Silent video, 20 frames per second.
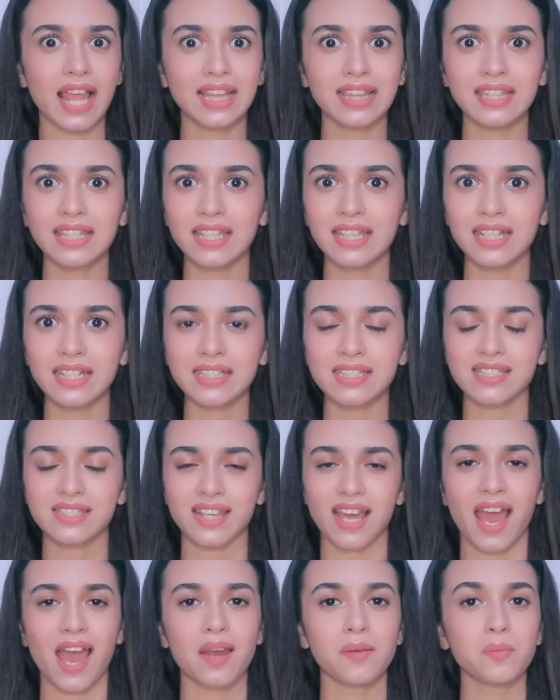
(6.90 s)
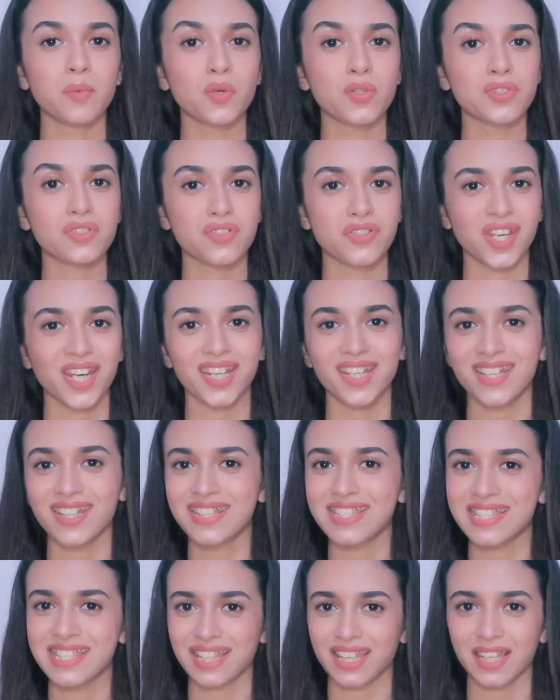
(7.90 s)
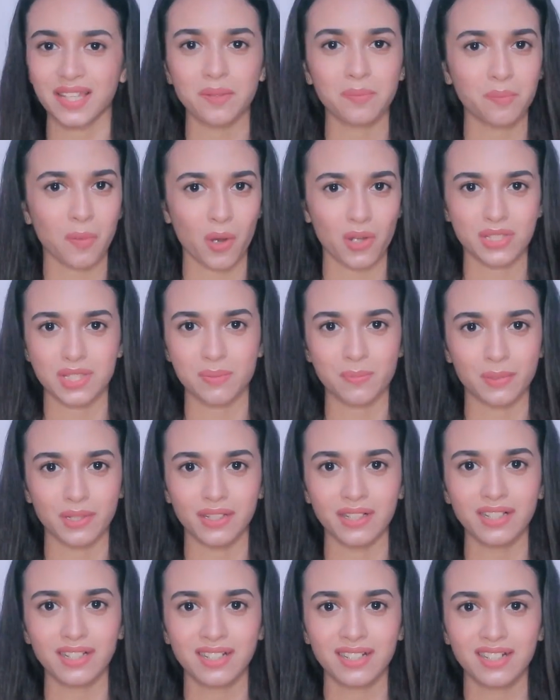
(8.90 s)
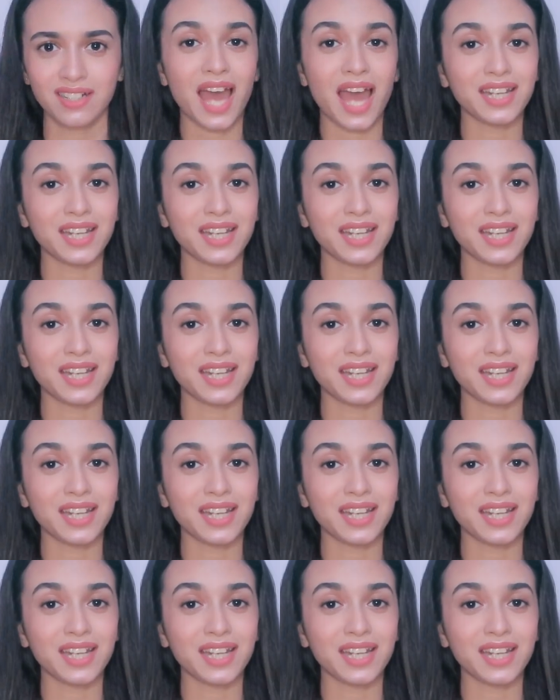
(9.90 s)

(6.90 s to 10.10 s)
healthiest and most radiant skin possible